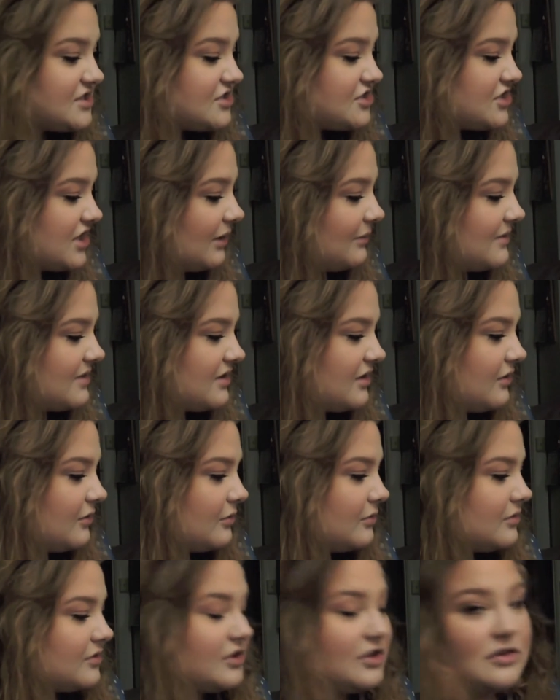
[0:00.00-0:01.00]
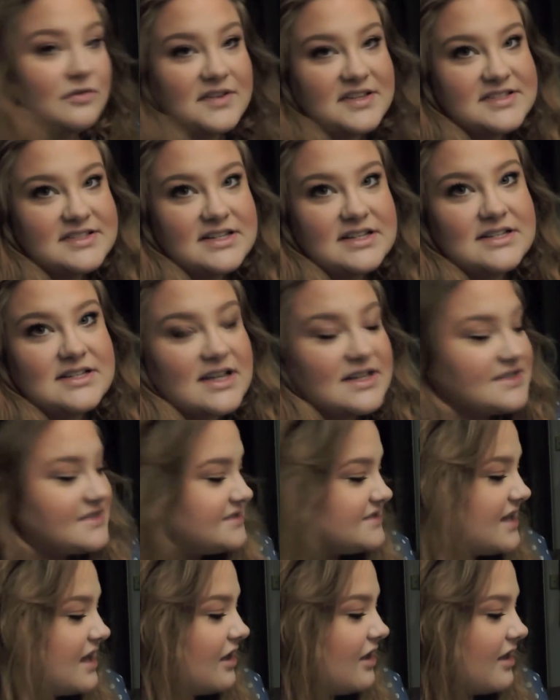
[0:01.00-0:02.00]
share with you, QVC does
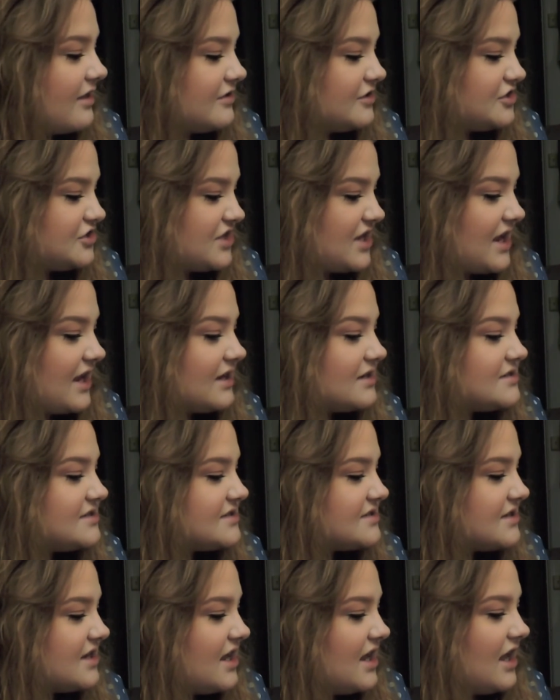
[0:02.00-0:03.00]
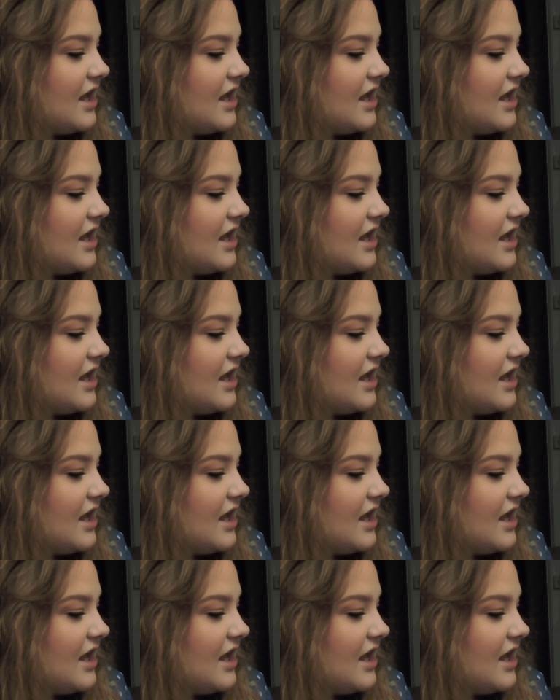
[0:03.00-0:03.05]
sell other shades,